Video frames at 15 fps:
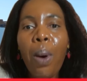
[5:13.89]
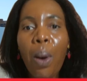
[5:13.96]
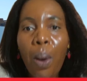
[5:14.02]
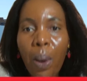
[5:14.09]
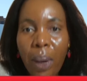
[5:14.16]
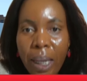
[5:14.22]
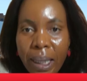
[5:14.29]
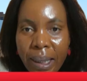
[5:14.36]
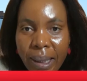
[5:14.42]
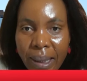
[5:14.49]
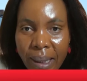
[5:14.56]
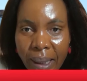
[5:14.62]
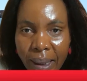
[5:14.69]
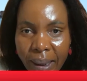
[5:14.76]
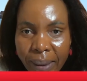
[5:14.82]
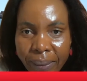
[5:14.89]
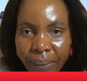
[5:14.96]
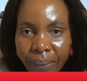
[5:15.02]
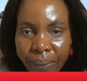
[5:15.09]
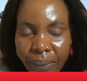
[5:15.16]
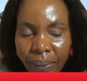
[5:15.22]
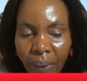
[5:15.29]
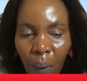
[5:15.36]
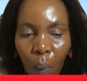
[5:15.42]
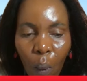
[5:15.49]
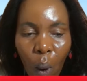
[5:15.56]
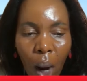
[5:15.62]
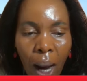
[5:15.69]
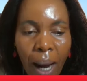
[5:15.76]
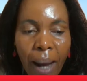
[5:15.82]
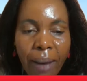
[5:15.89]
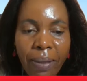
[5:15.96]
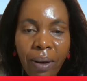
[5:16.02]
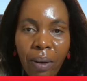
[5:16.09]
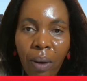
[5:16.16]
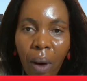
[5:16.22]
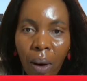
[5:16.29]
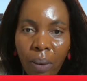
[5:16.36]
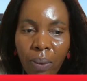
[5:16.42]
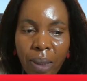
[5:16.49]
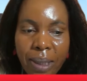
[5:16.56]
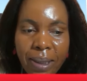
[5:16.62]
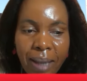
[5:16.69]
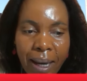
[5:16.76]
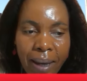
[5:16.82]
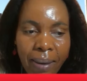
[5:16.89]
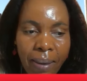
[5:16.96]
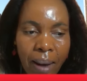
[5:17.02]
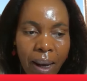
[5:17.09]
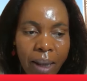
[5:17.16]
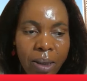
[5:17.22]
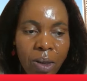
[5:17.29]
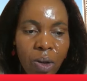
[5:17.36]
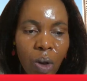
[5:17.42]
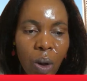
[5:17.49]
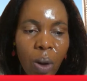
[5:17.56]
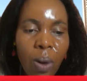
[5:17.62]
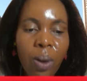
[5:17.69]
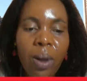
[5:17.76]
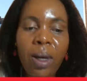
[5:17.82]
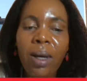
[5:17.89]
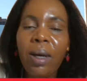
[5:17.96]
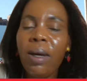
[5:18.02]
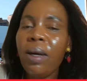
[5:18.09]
policy, why the court was saying that. So